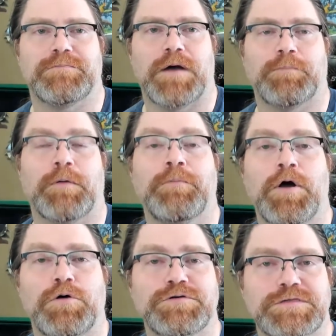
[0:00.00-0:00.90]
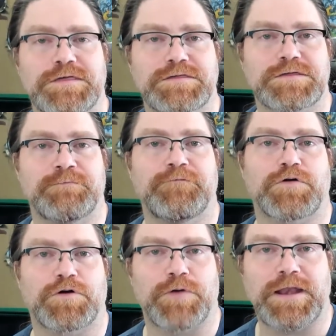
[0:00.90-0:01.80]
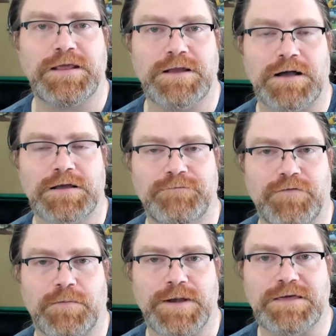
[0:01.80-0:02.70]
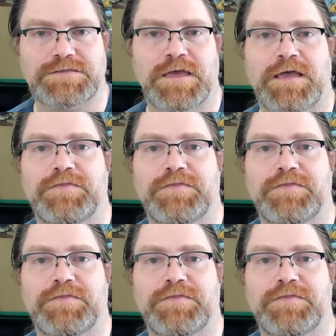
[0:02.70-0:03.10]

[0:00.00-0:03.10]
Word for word: a proposed system for grading nonconformities